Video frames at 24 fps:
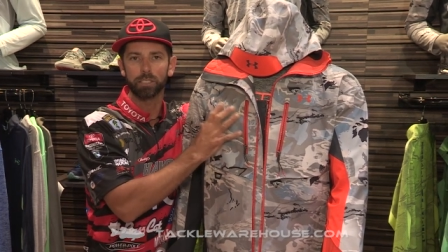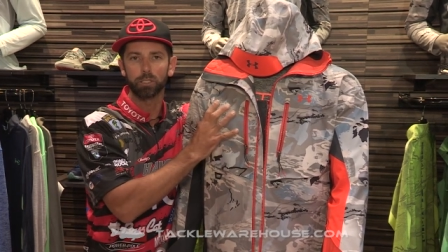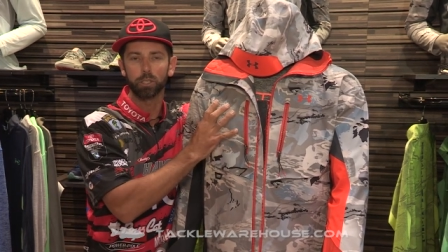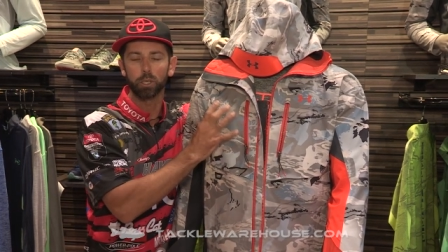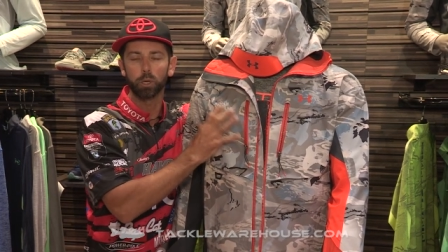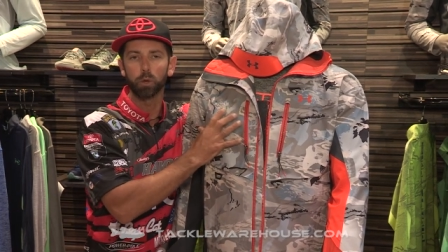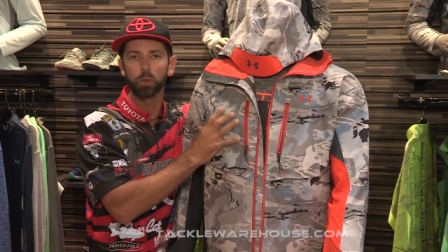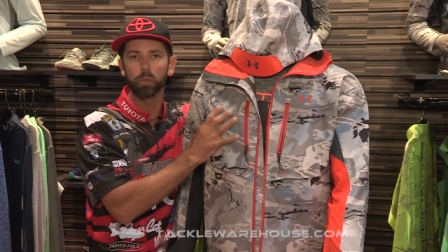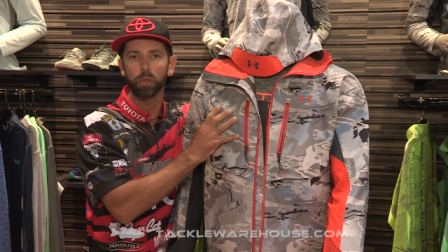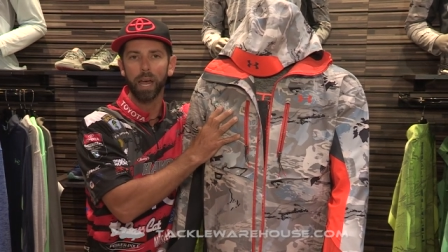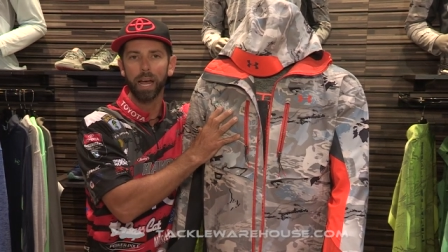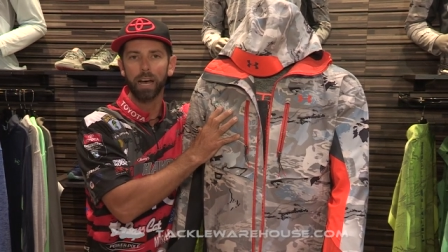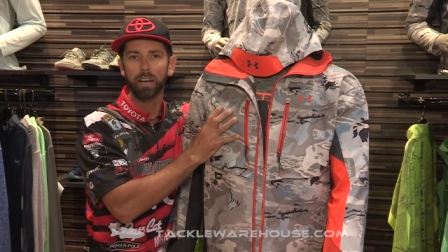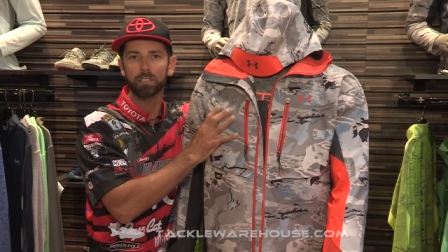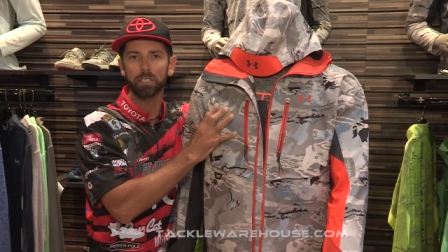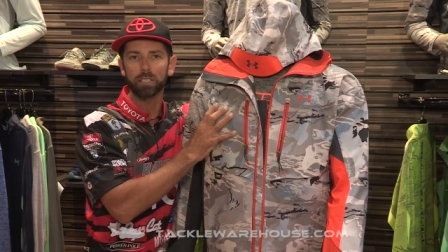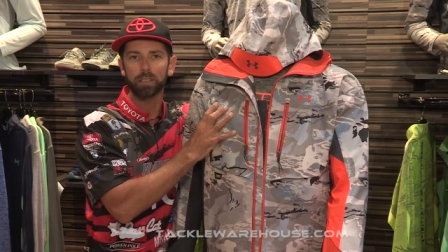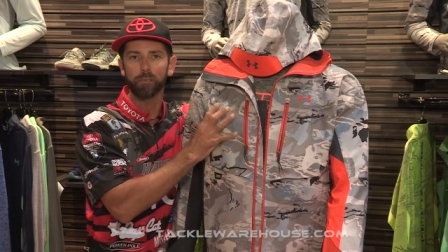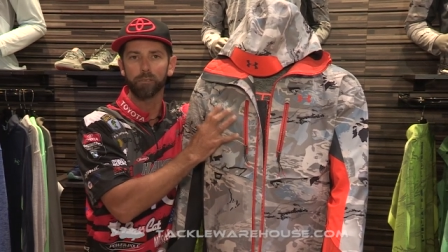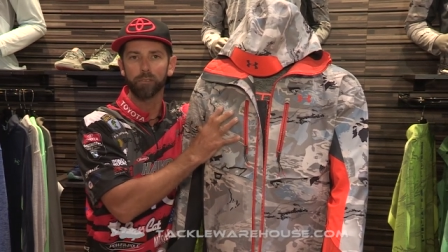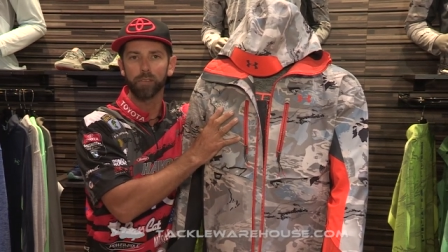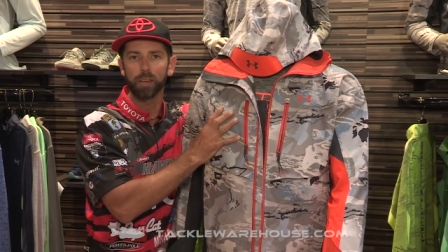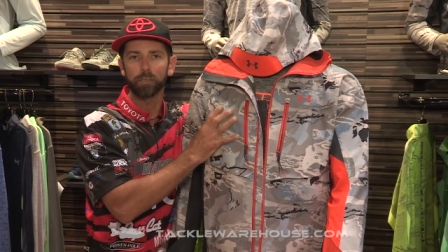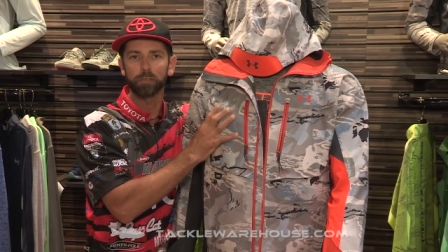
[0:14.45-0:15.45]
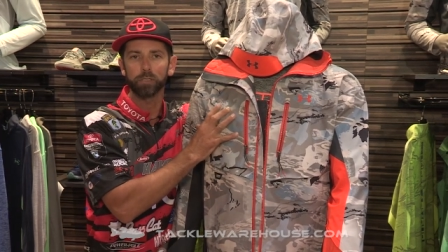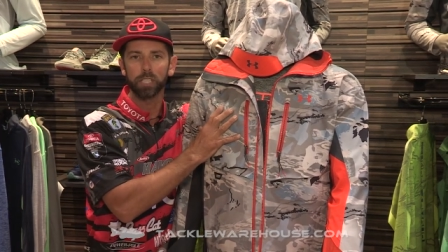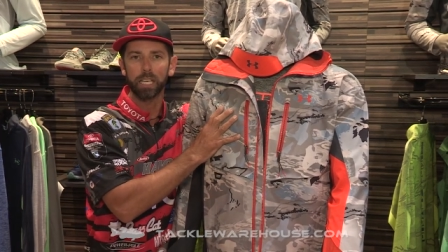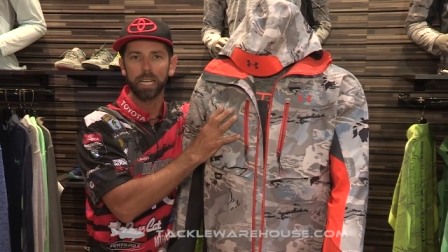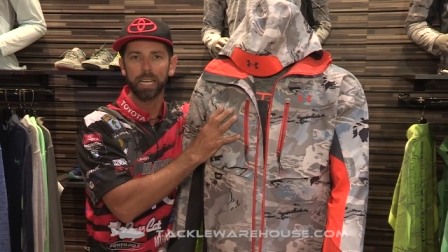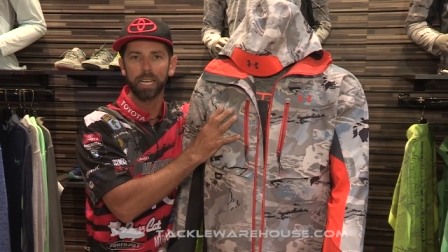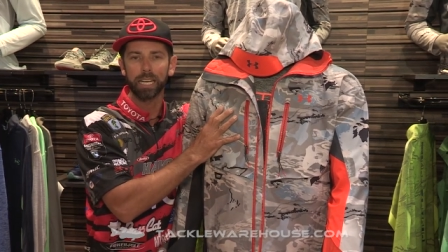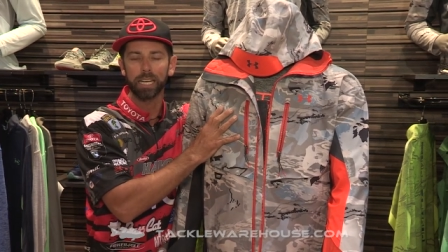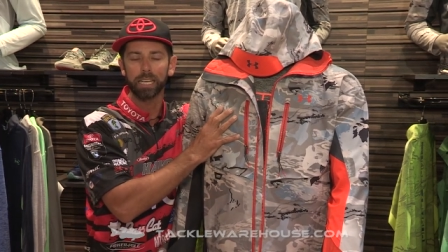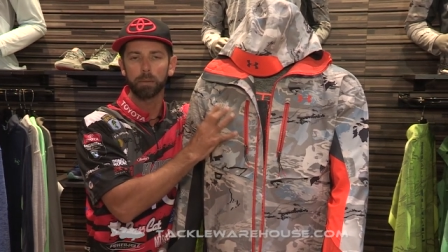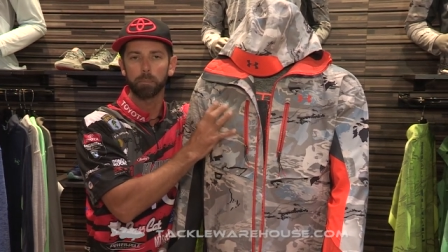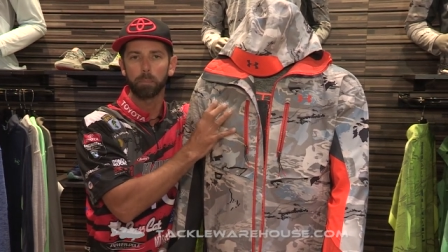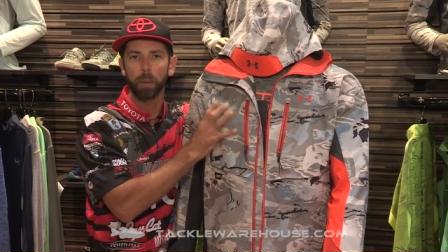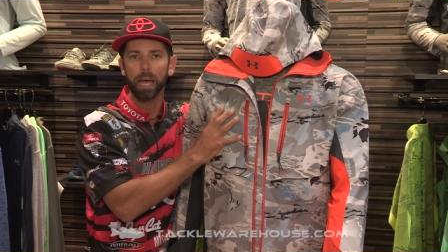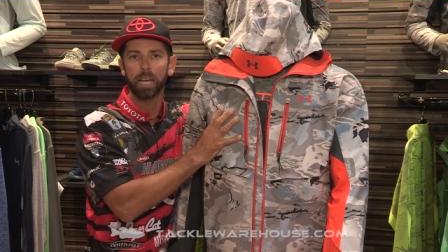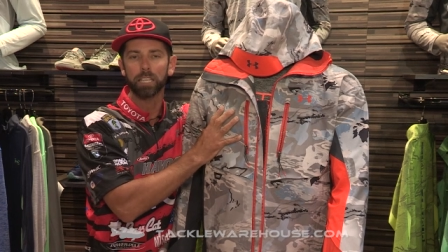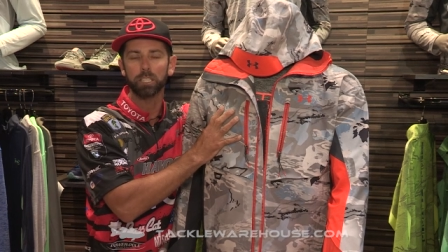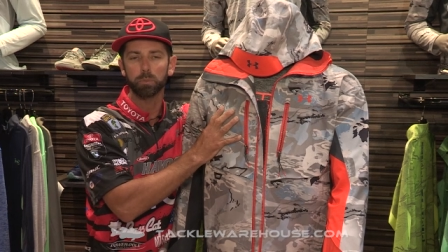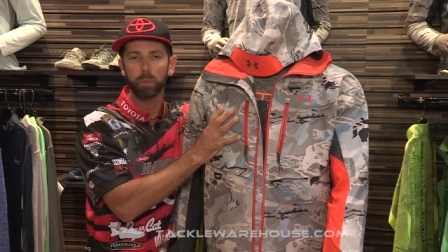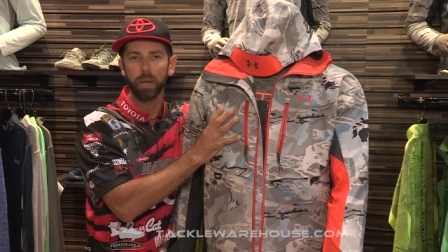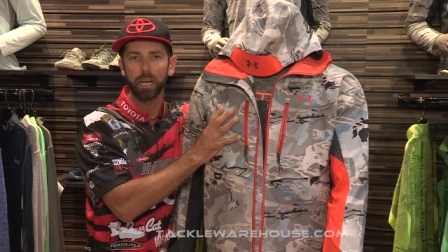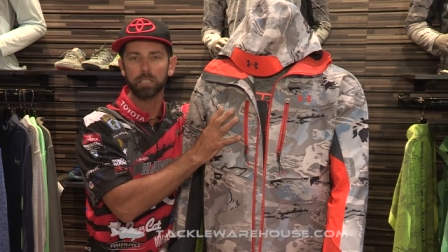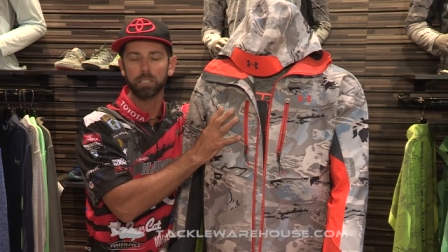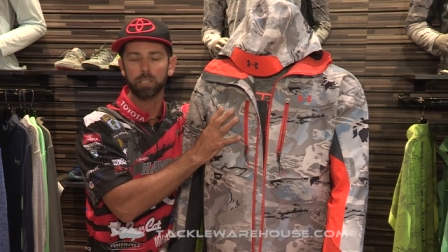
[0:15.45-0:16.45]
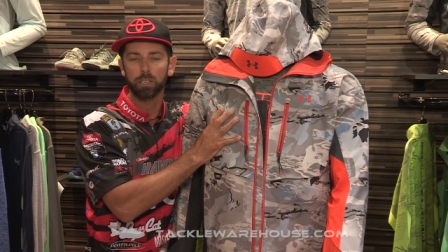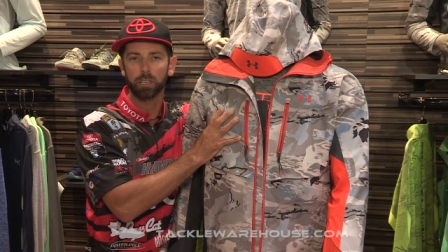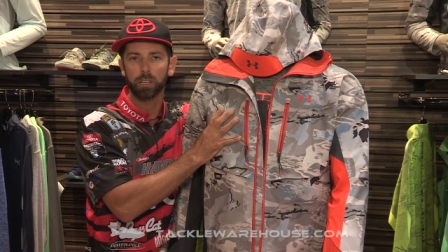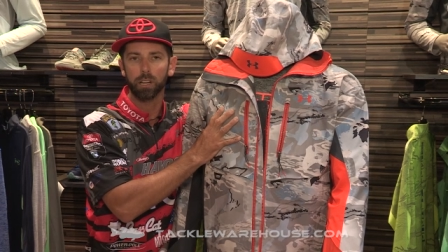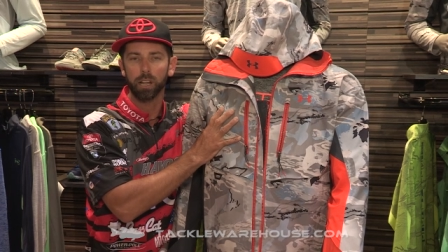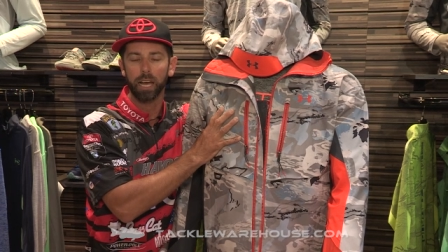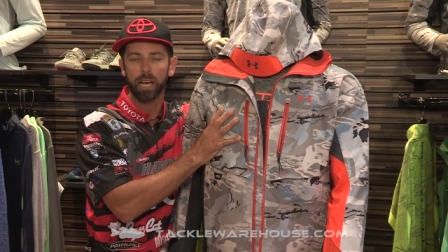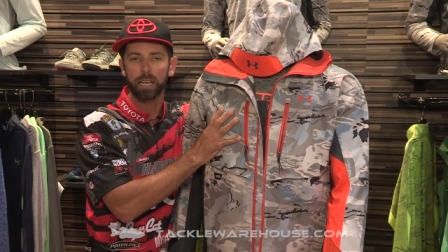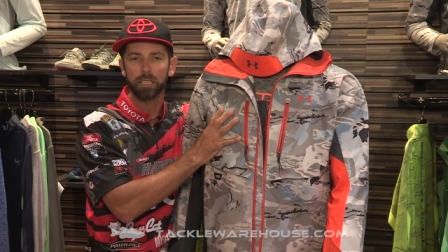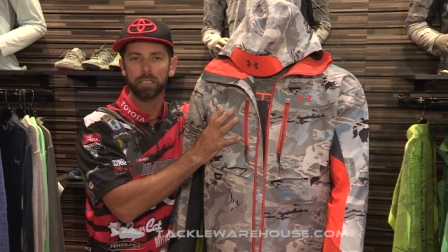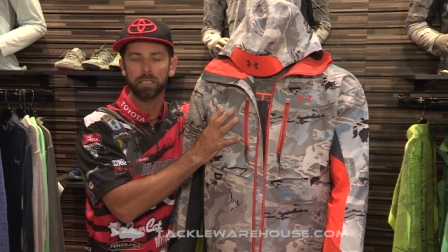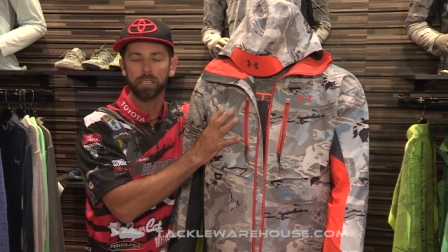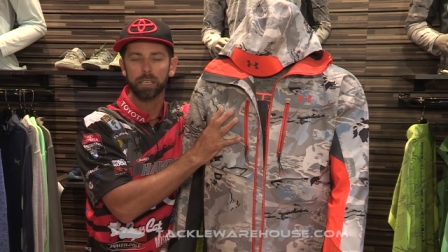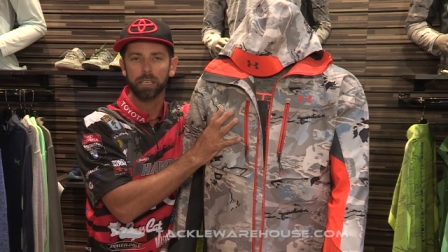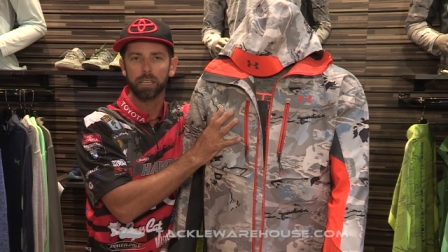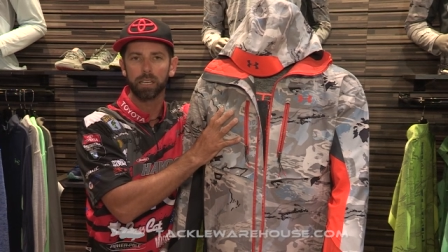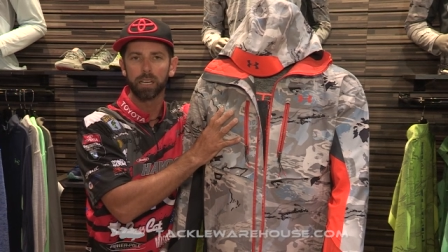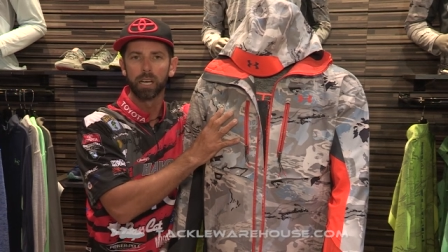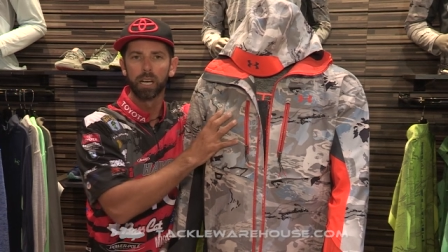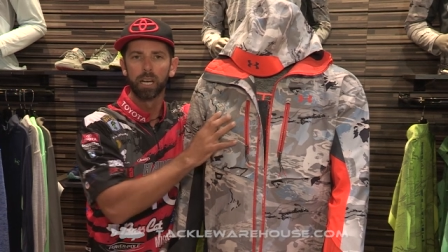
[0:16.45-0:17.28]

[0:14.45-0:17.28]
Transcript: 2015 Bassmaster Classic.